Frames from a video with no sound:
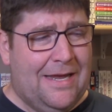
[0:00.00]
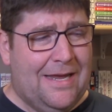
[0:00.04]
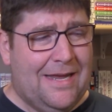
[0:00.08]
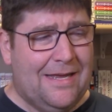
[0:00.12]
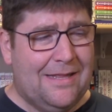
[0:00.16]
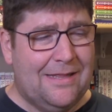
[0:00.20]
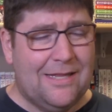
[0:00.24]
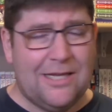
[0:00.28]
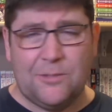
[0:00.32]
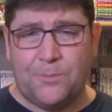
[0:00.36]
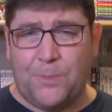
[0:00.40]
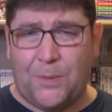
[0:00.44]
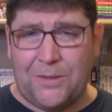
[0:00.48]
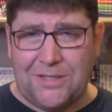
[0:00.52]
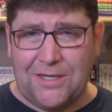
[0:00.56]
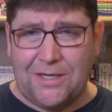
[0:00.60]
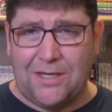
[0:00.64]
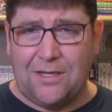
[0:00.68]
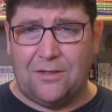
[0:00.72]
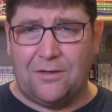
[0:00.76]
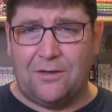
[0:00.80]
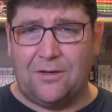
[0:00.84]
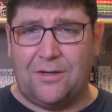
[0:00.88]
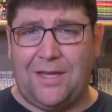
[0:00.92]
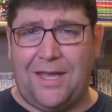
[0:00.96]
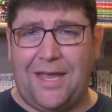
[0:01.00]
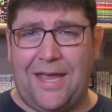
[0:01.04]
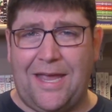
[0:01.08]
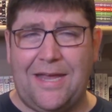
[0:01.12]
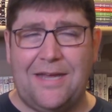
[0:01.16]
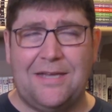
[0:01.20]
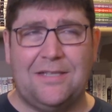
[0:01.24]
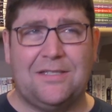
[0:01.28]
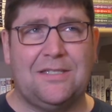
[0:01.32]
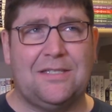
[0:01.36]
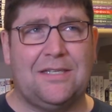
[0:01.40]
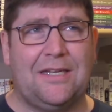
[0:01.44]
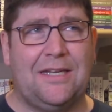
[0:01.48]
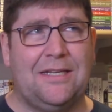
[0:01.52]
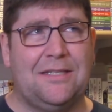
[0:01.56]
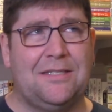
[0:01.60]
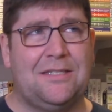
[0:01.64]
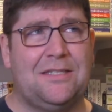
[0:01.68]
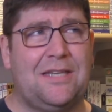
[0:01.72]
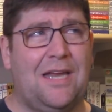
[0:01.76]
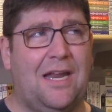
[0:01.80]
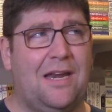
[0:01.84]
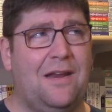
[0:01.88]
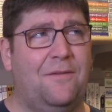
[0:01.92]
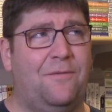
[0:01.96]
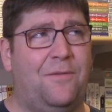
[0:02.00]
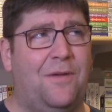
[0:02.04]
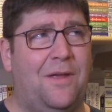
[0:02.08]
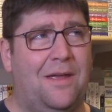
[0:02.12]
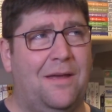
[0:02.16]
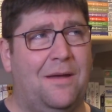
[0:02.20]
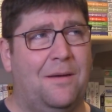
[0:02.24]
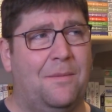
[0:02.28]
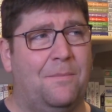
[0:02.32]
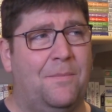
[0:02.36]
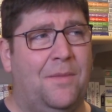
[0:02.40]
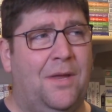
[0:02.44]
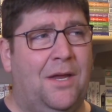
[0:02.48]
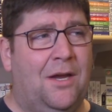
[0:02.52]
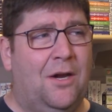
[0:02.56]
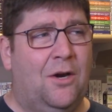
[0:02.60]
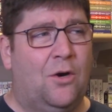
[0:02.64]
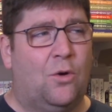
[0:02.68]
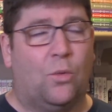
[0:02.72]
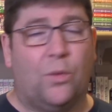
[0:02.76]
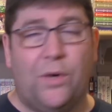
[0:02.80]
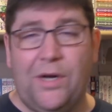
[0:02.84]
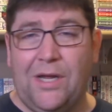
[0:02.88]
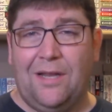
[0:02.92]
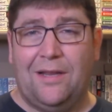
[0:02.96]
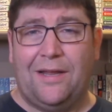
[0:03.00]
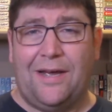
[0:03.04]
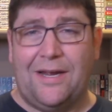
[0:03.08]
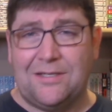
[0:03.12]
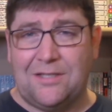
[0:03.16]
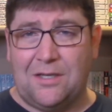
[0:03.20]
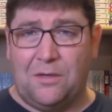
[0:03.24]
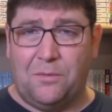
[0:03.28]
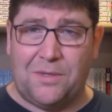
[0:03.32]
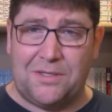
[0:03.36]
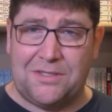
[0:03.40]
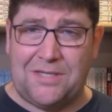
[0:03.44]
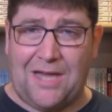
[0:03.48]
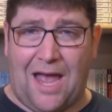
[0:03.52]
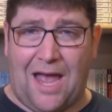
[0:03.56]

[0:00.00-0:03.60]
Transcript: in this particular case, instead of him realizing what's